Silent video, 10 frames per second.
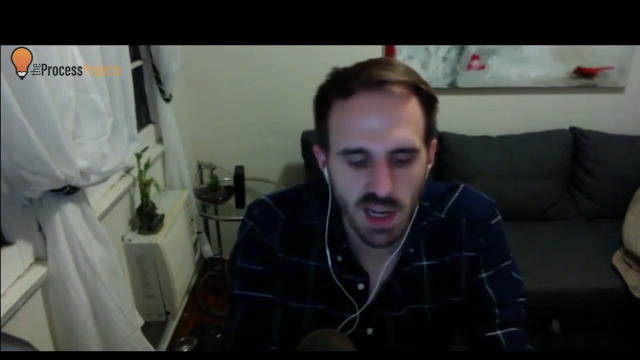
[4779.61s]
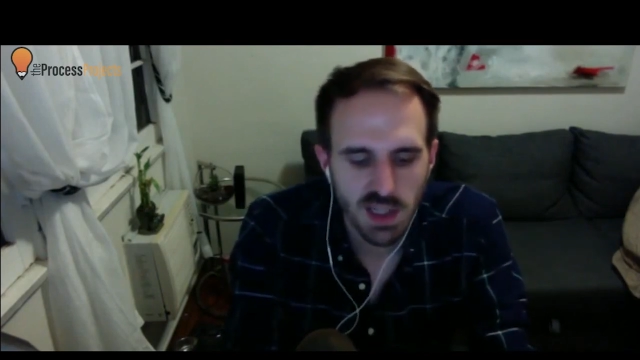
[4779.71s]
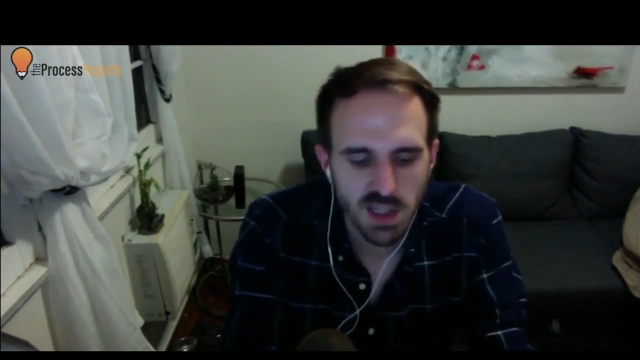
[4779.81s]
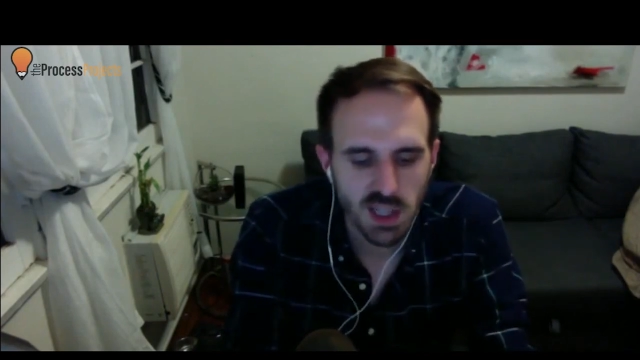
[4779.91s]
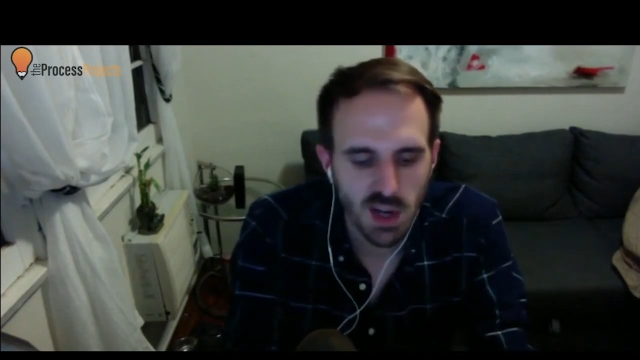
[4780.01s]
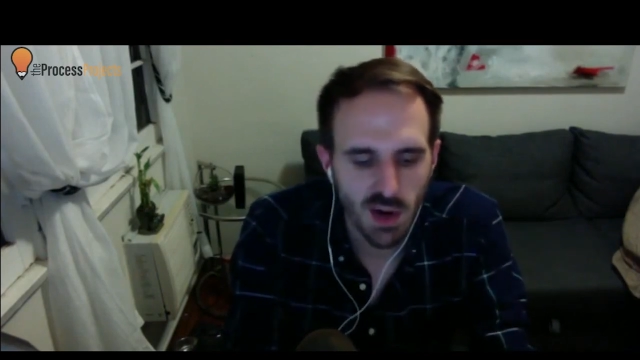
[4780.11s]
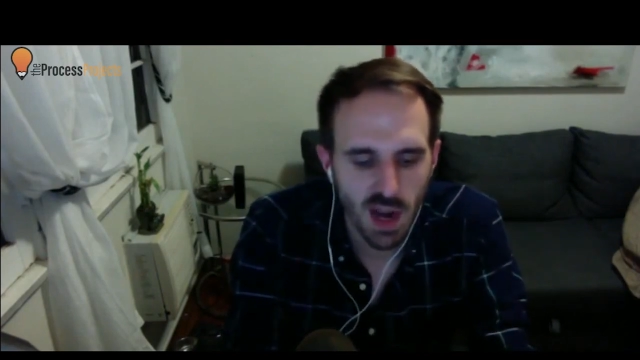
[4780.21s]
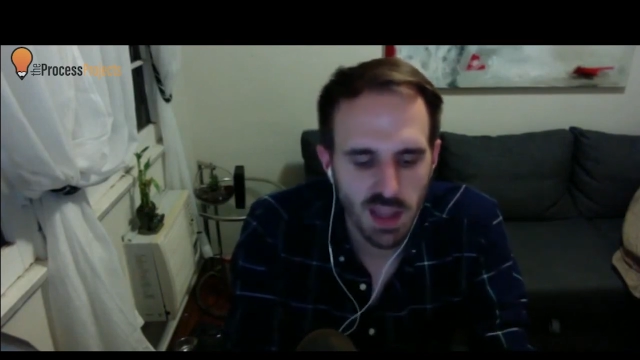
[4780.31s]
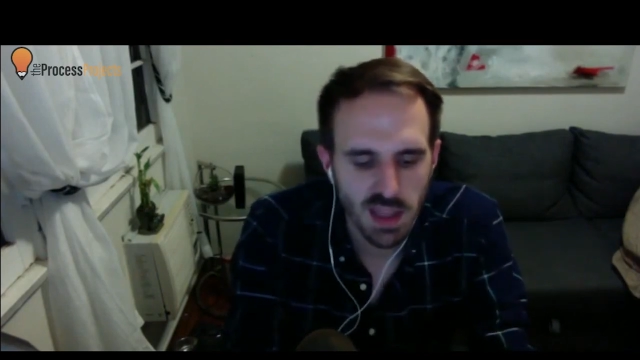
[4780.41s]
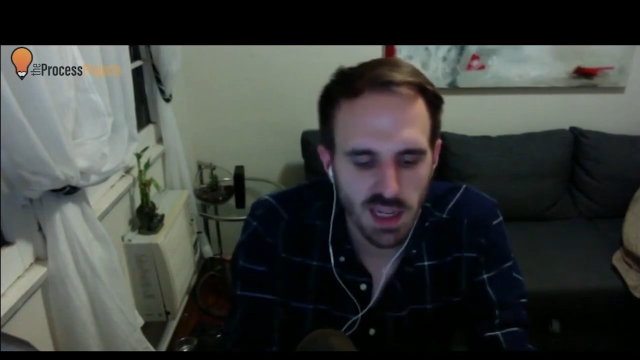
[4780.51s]
So I
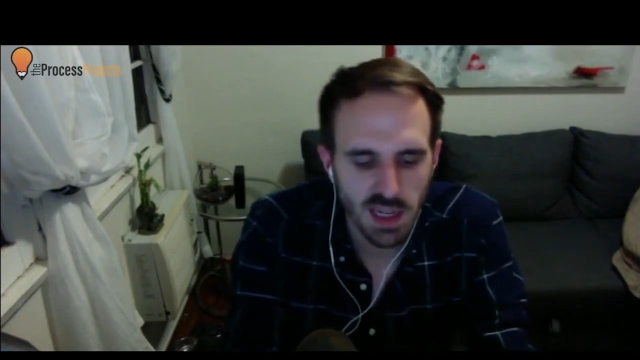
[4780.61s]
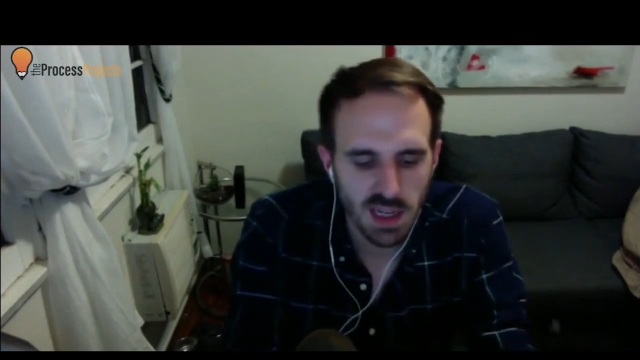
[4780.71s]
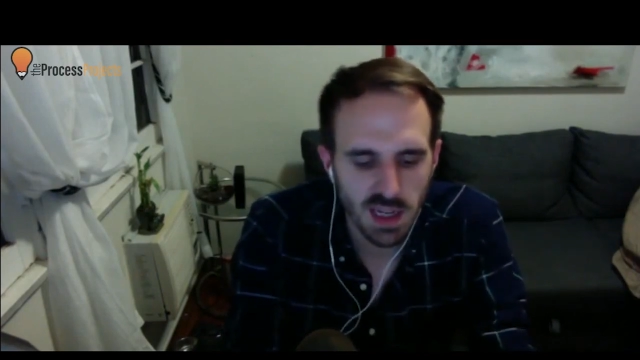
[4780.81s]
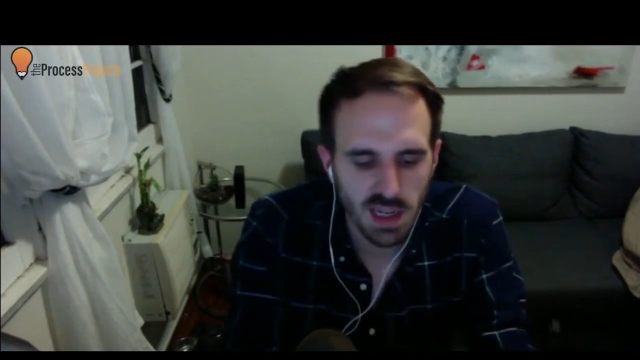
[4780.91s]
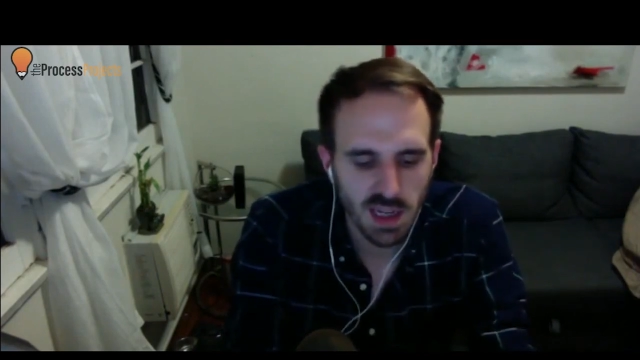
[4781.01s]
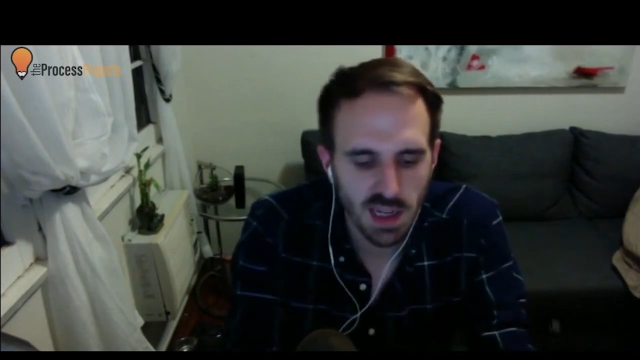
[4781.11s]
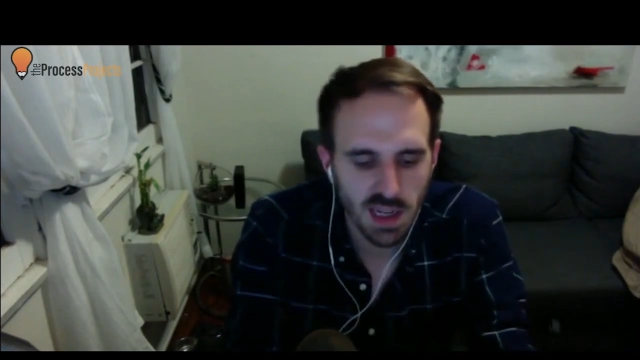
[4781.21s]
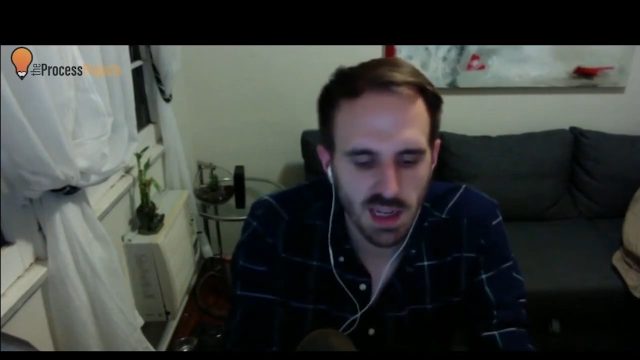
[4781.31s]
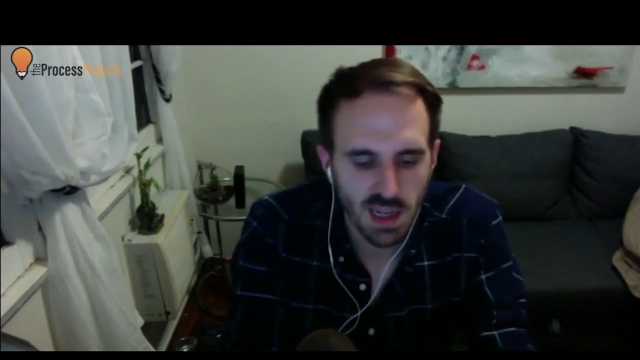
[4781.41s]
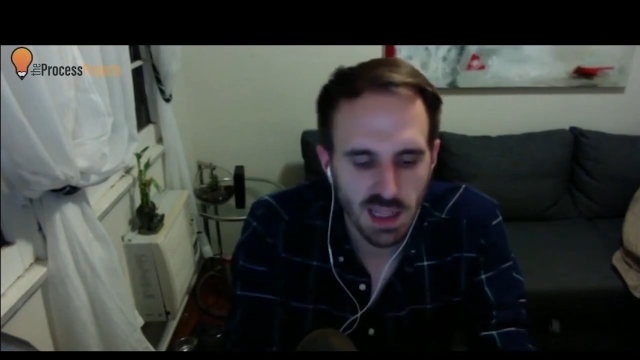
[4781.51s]
think,
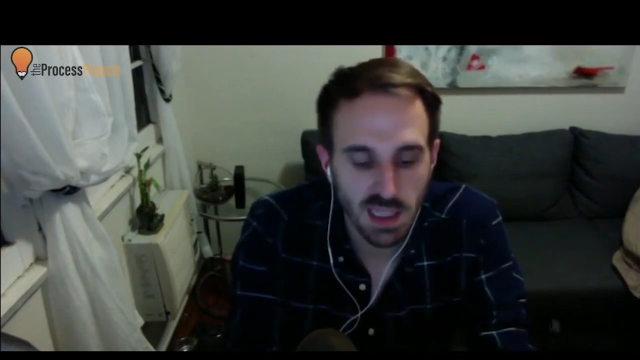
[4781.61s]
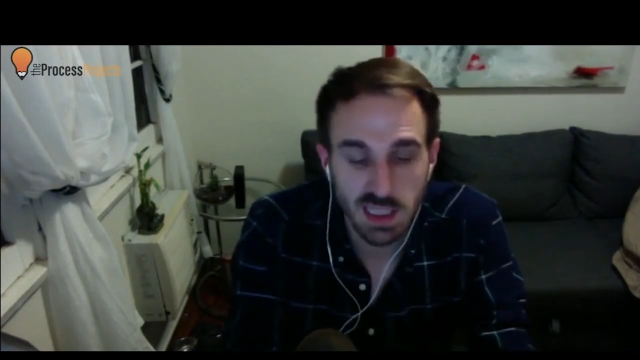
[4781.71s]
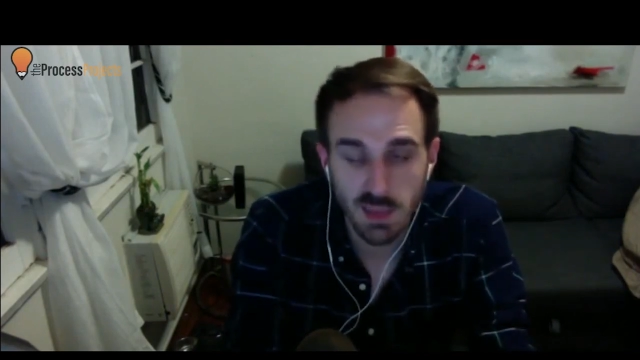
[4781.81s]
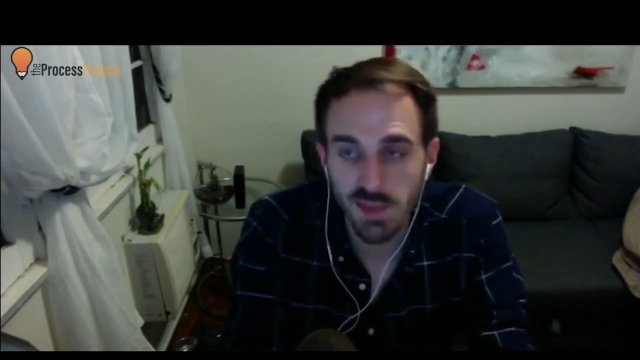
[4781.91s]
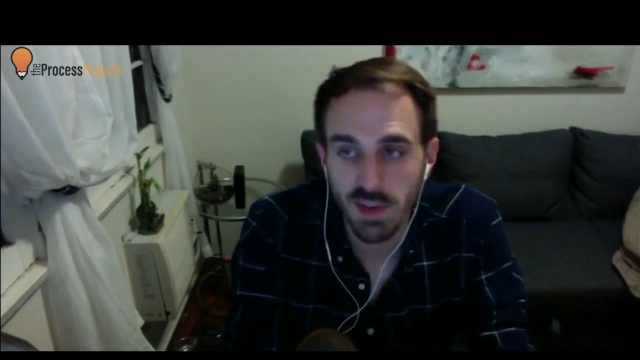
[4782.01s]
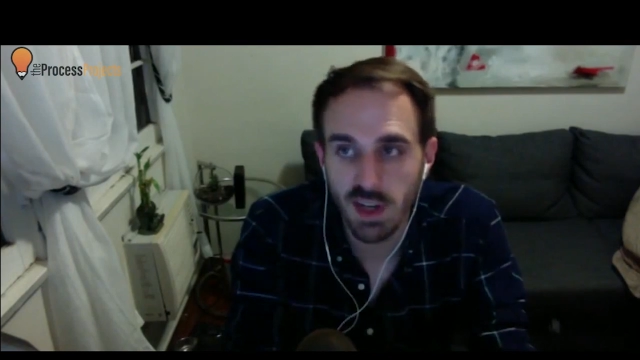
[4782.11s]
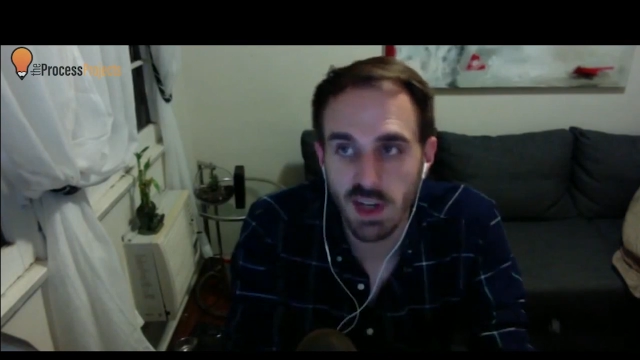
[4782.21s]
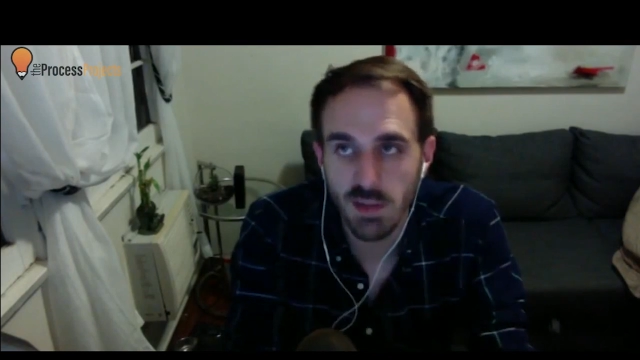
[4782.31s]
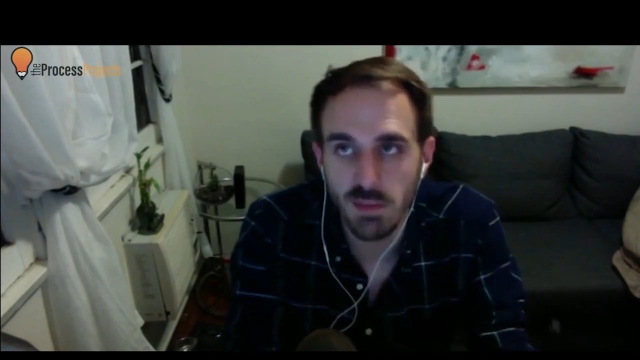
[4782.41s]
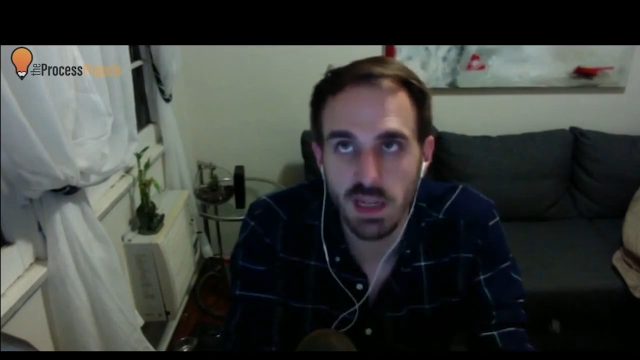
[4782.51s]
I think some of it
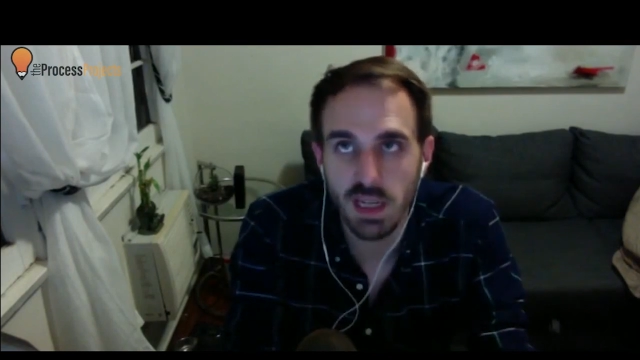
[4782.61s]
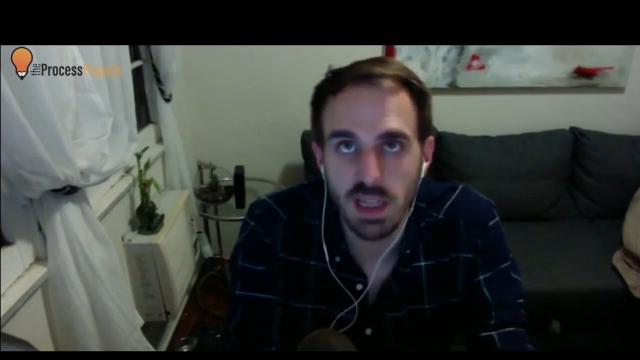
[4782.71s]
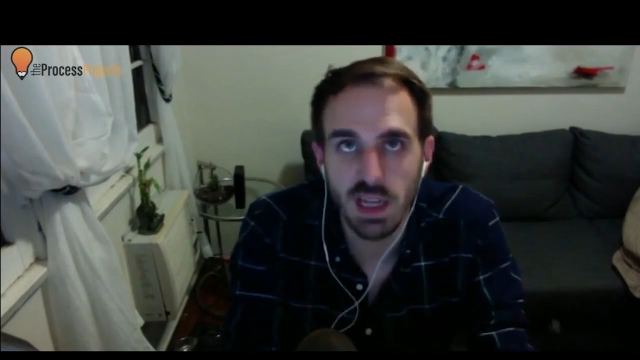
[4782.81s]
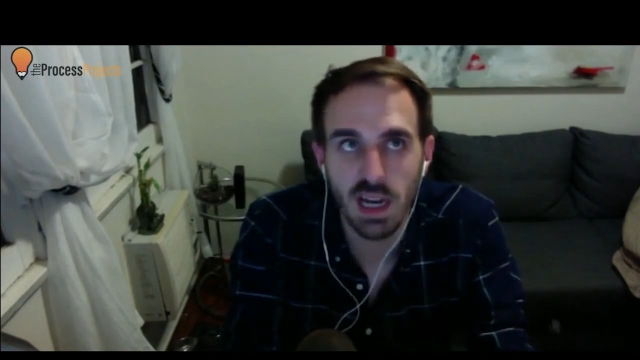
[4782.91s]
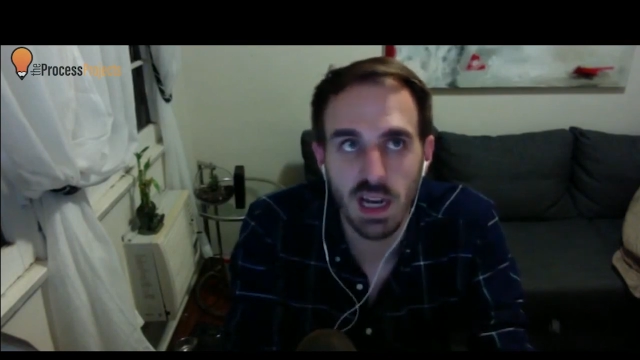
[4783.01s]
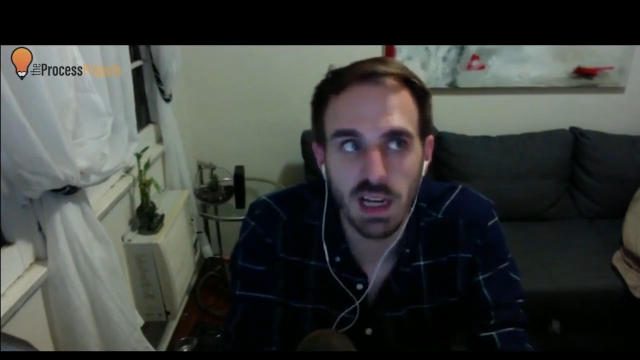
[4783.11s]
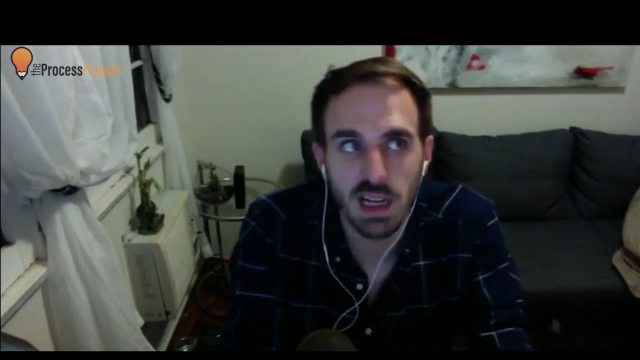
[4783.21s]
could be that